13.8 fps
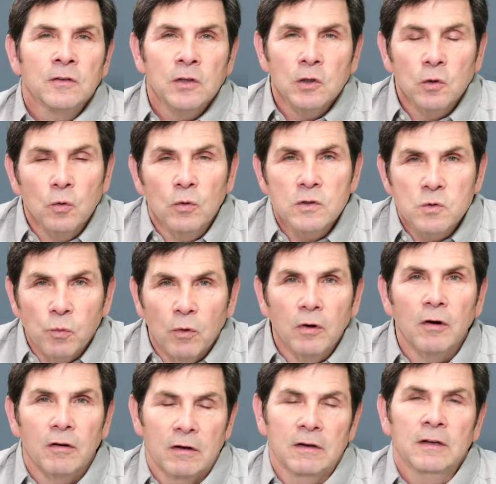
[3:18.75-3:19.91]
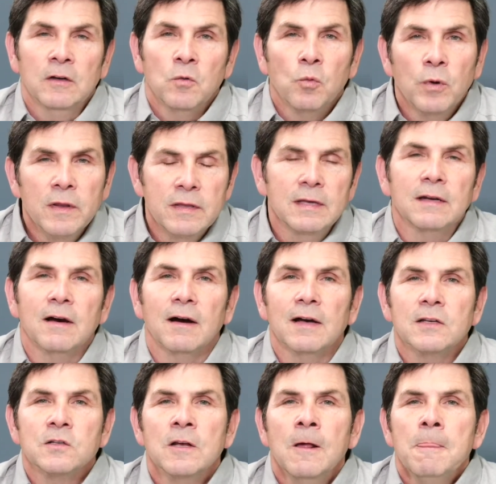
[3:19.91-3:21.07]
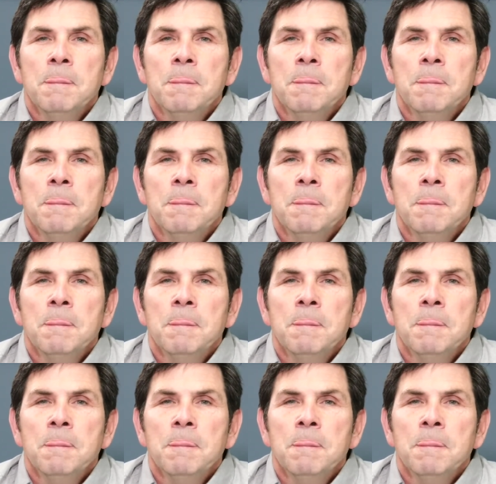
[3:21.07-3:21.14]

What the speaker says: the Lord's work within us.